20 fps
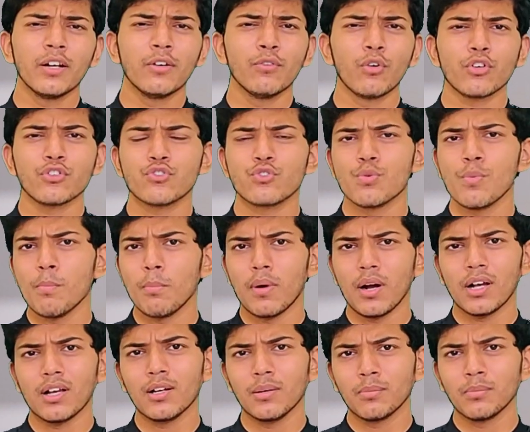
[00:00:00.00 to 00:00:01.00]
I did was to
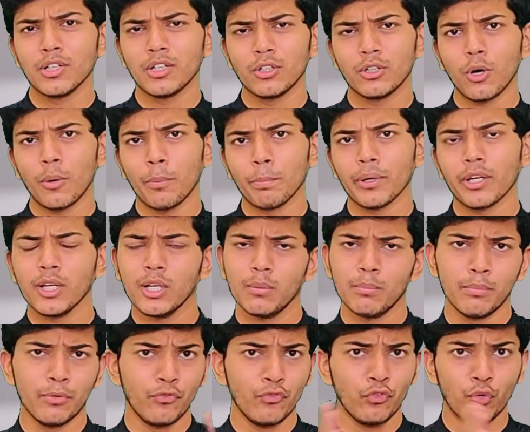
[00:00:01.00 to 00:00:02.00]
mug up the topic
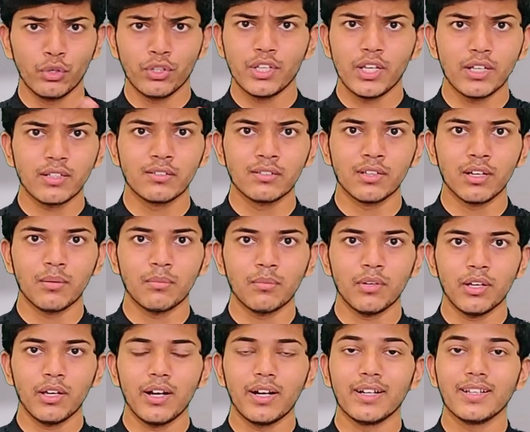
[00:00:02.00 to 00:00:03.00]
before the
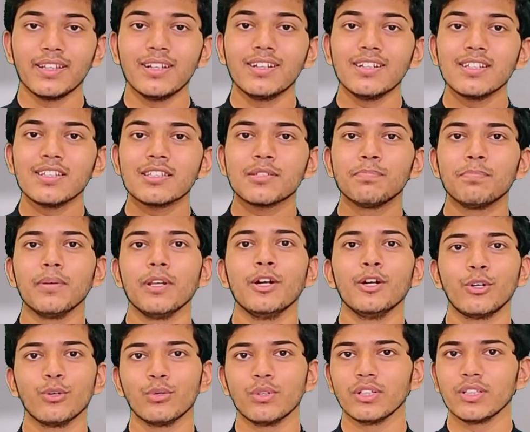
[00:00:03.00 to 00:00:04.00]
exam and then
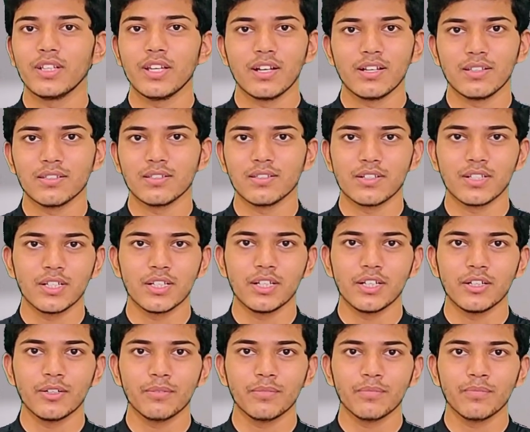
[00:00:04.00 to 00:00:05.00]
spill it over the answer
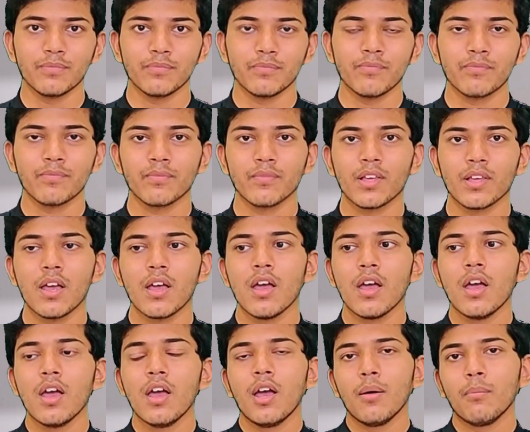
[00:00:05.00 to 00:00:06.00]
sheet.
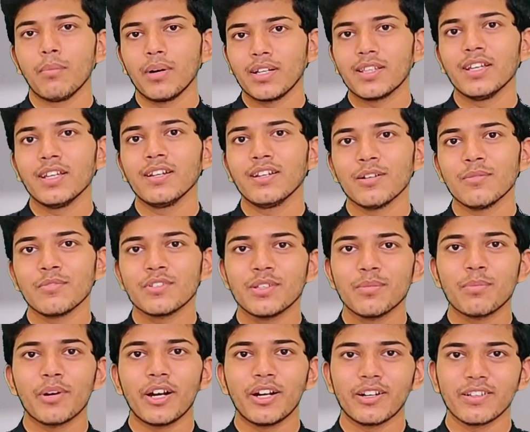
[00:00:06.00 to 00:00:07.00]
But then
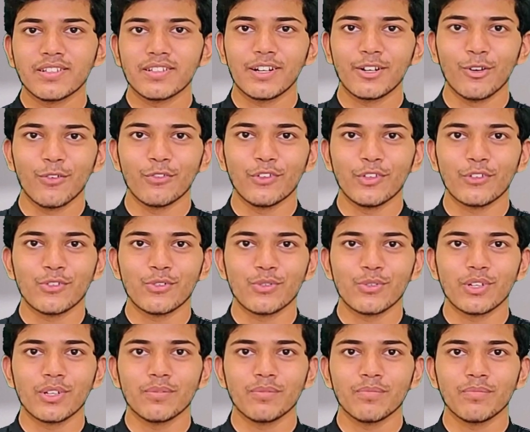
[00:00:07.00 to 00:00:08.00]
comes the brighter side of the
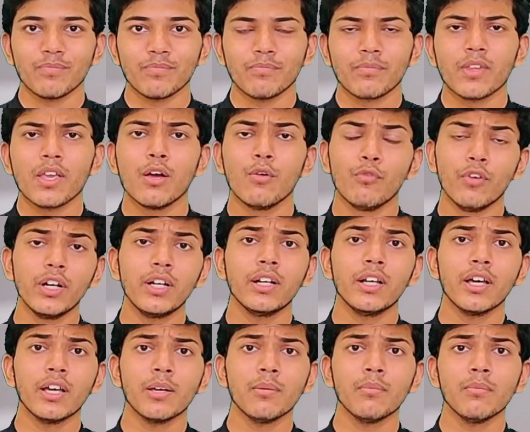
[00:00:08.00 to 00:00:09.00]
story.
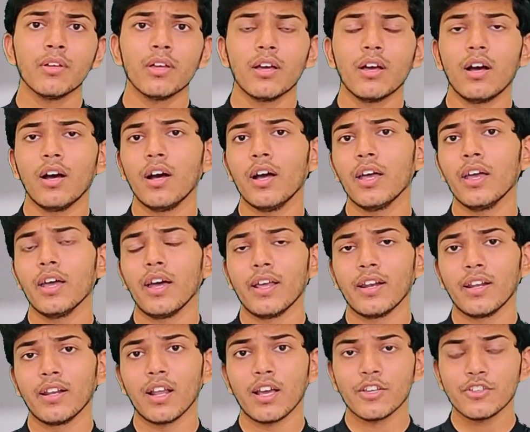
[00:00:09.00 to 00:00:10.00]
With time, I
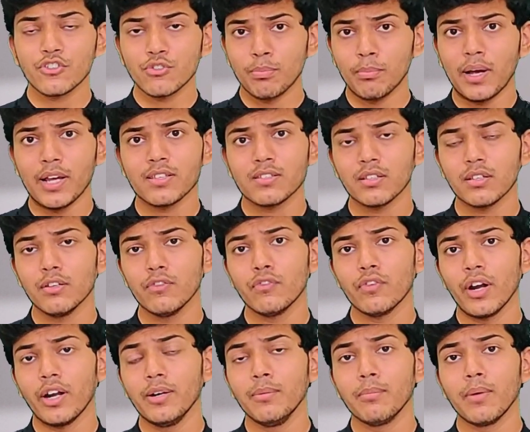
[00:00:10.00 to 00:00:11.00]
analyzed
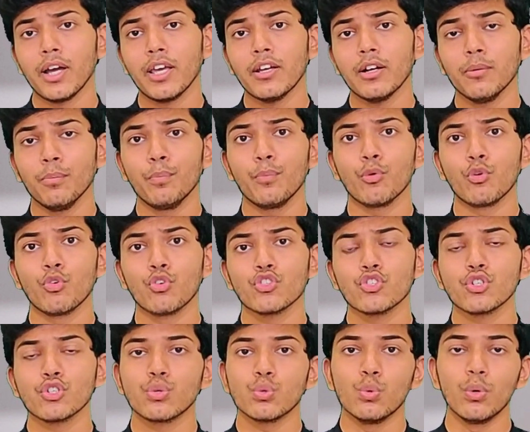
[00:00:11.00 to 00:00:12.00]
myself and my
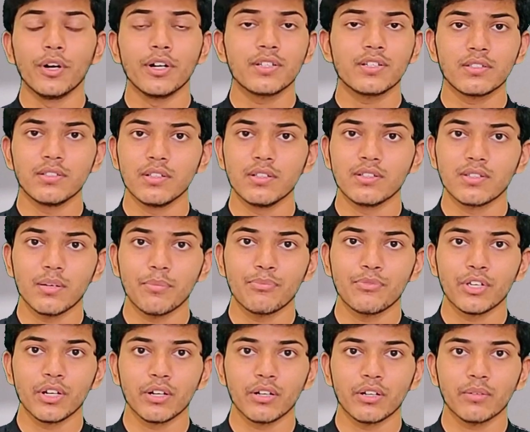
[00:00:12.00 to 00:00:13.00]
approach towards this
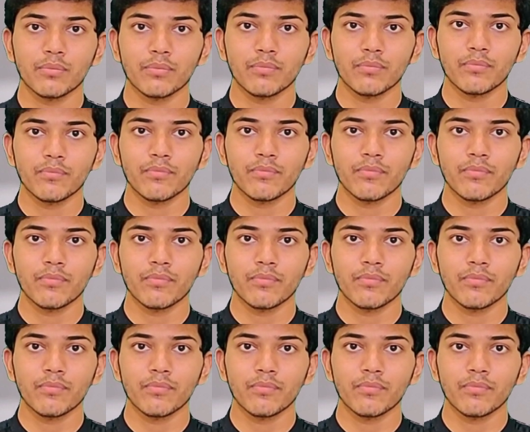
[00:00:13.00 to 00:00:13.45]
subject.